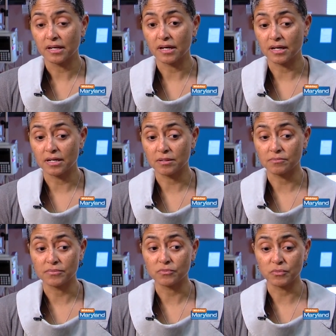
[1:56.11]

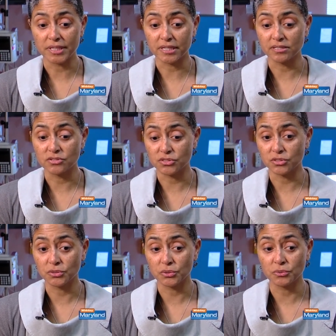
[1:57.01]
um, we
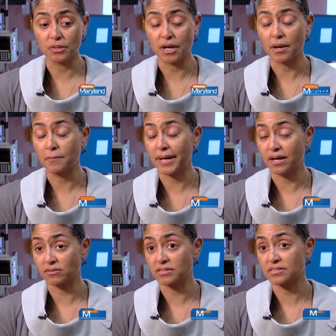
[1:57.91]
do
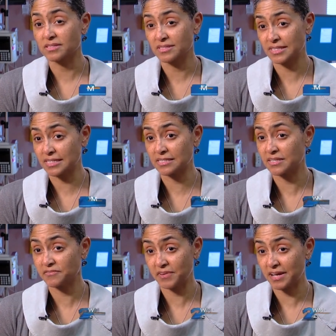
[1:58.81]
about
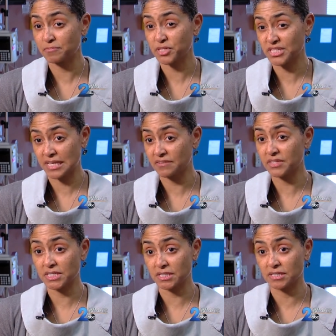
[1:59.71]
65% of
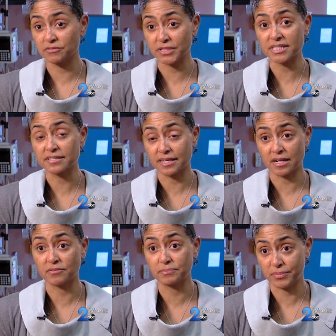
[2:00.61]
the deliveries in
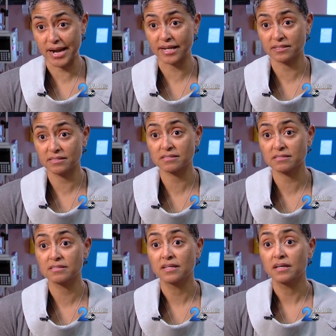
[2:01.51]
our
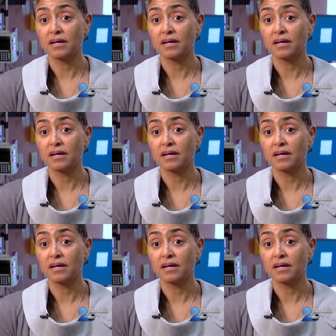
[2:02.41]
practice.